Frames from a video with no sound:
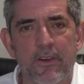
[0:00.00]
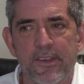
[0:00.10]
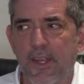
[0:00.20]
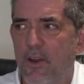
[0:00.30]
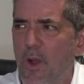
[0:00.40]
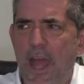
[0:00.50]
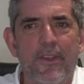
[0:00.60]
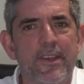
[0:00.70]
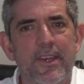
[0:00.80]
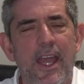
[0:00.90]
It's like, wow,
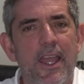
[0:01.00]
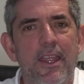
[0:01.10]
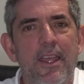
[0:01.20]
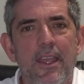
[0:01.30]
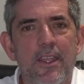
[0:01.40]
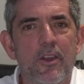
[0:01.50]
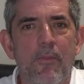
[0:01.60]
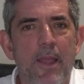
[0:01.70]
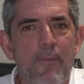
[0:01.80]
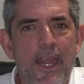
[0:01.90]
this guy,
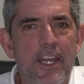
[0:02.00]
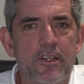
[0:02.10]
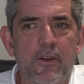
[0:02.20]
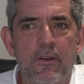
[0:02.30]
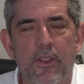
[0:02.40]
my manager,